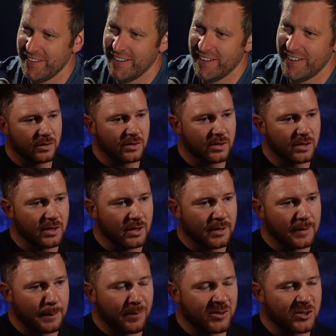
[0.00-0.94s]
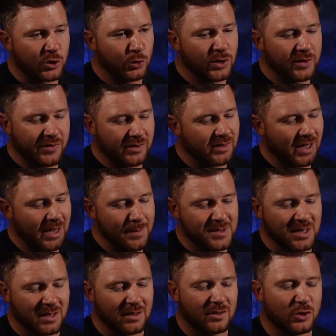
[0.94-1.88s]
There's two different
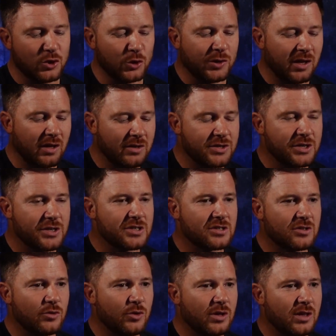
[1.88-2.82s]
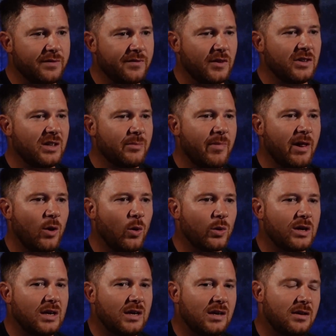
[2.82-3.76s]
types of due diligence to it. The fundamental
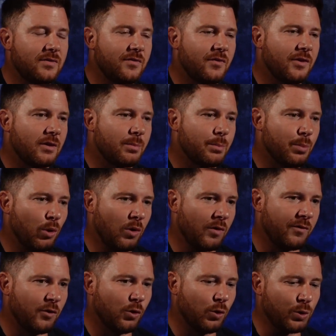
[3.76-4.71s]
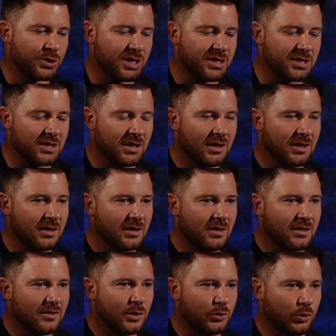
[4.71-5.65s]
key for portfolios is
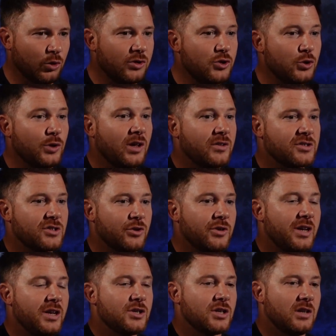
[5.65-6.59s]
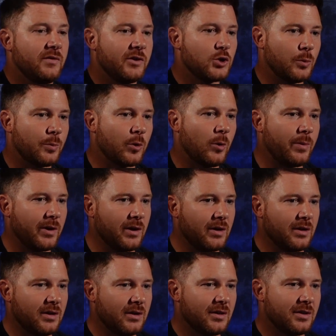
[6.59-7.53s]
you do the due diligence on each individual property.
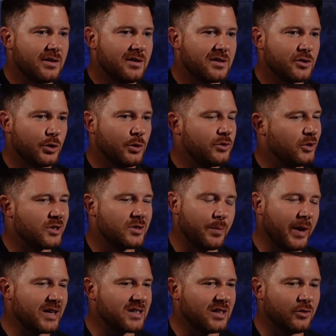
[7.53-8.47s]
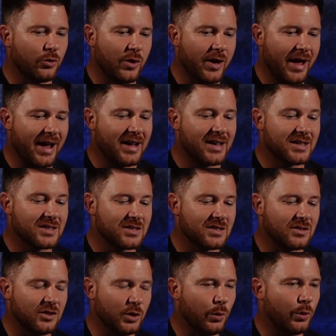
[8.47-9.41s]
So you'll just basically do it
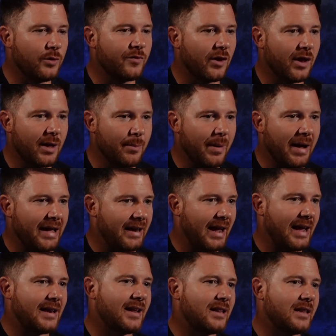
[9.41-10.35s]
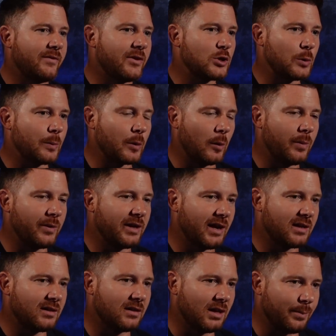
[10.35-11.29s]
as you would for buying any individual property you're
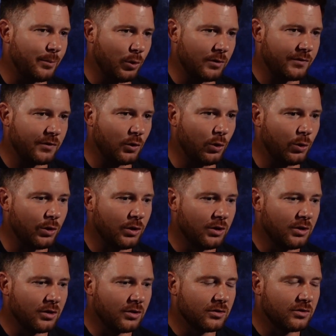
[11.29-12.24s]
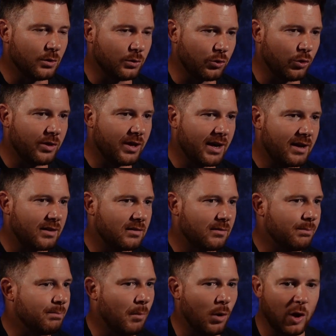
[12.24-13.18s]
adding to the portfolio. You'll do that
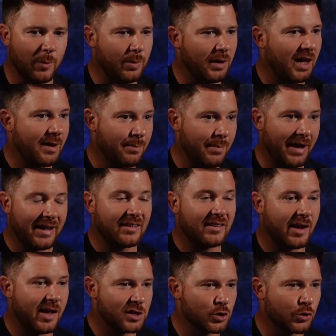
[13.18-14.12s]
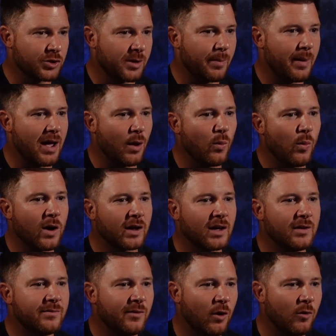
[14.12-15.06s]
multiplied by 10. So there's a bit of work
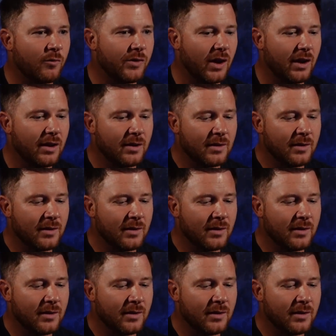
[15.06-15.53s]
involved in it.